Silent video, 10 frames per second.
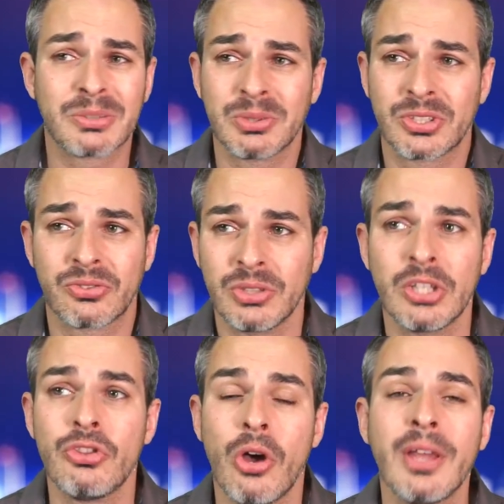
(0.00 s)
which is really
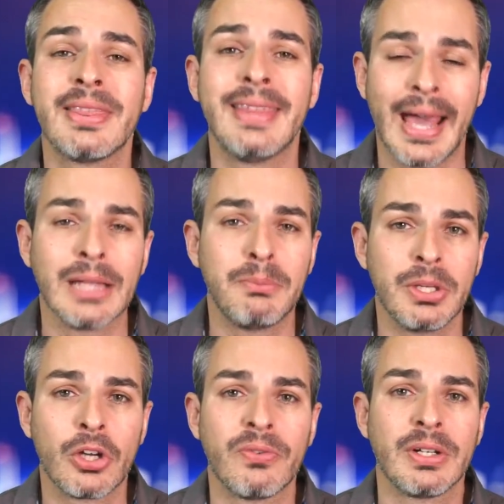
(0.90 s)
not that
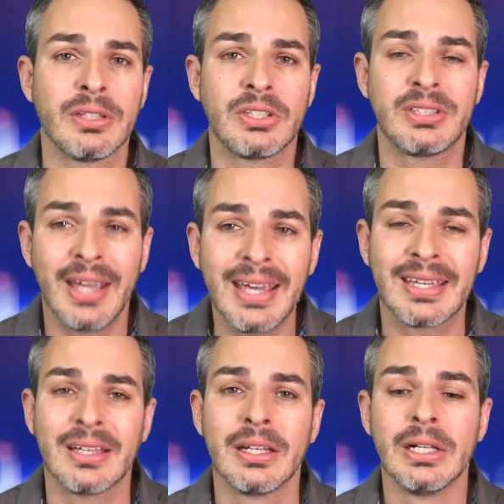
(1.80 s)
big of an
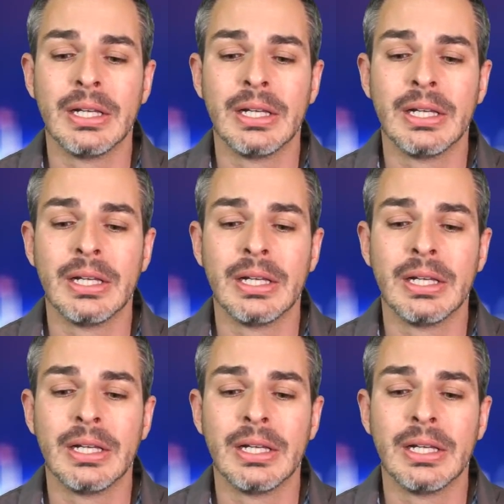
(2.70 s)
undertaking.